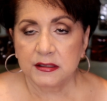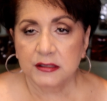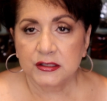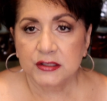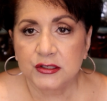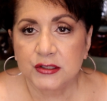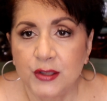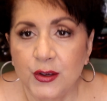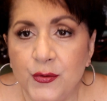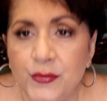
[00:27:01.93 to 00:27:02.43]

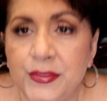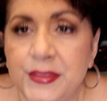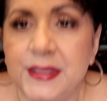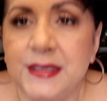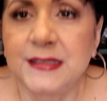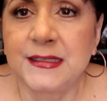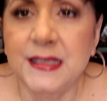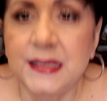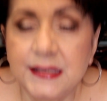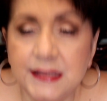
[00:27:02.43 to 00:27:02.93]
So
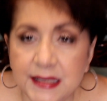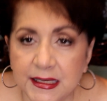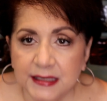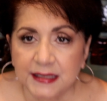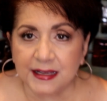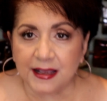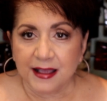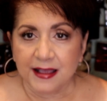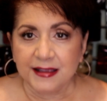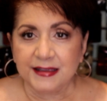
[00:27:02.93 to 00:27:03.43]
this is
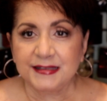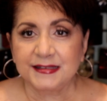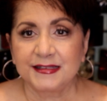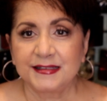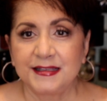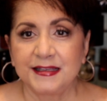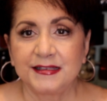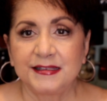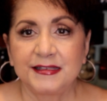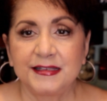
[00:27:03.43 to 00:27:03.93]
it,
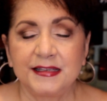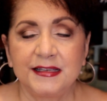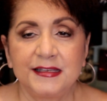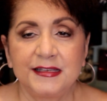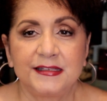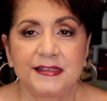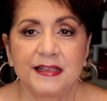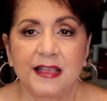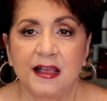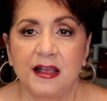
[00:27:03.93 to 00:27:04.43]
guys. This
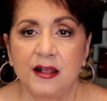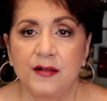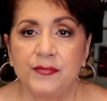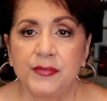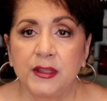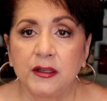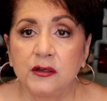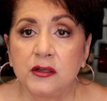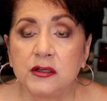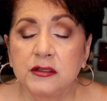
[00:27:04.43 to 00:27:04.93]
is
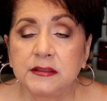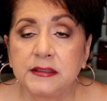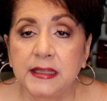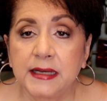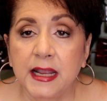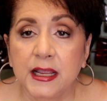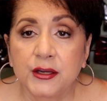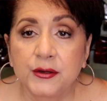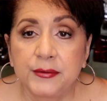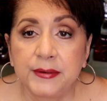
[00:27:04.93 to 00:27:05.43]
the look that
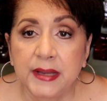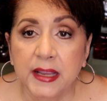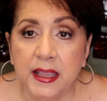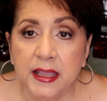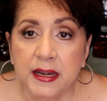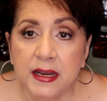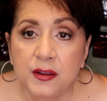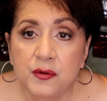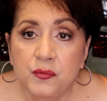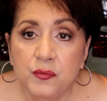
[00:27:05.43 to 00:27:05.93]
I
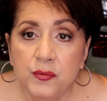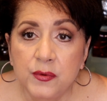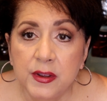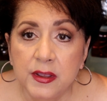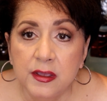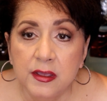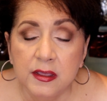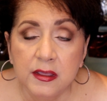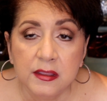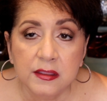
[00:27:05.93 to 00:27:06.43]
created
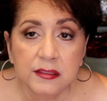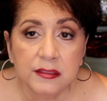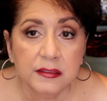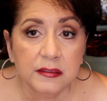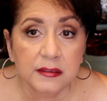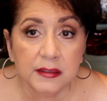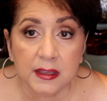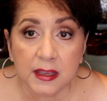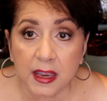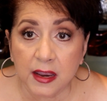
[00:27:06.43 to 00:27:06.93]
with
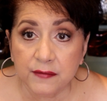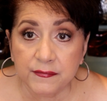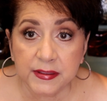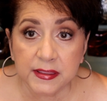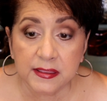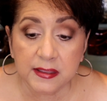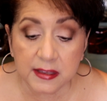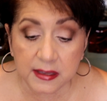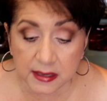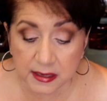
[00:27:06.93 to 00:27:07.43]

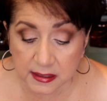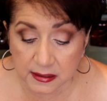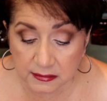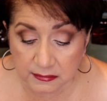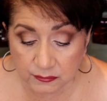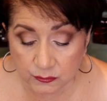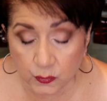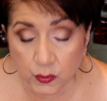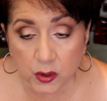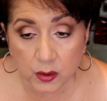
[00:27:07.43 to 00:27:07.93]

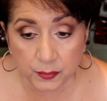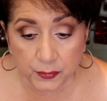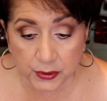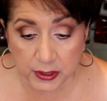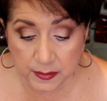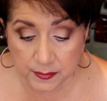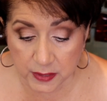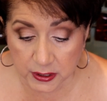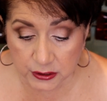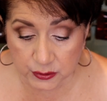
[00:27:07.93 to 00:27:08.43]
everything, well,
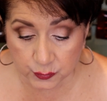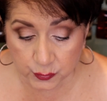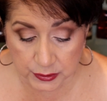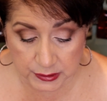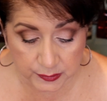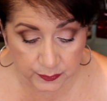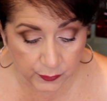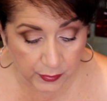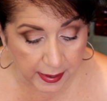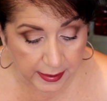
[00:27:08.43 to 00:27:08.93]
pretty much
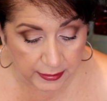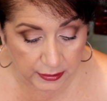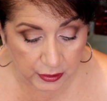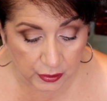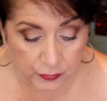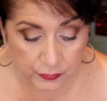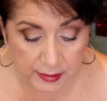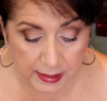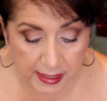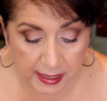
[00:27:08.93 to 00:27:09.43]
was brand
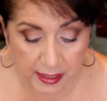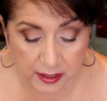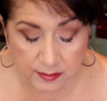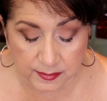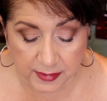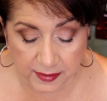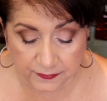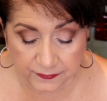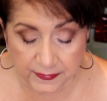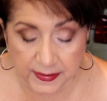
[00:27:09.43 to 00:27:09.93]
new that I had
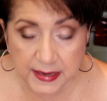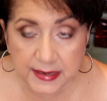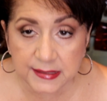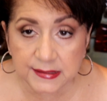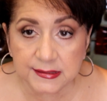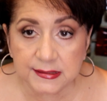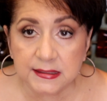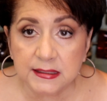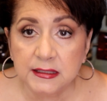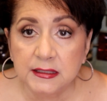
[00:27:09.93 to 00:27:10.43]
on my
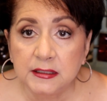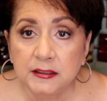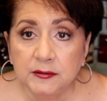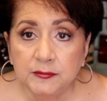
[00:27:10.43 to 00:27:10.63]
face.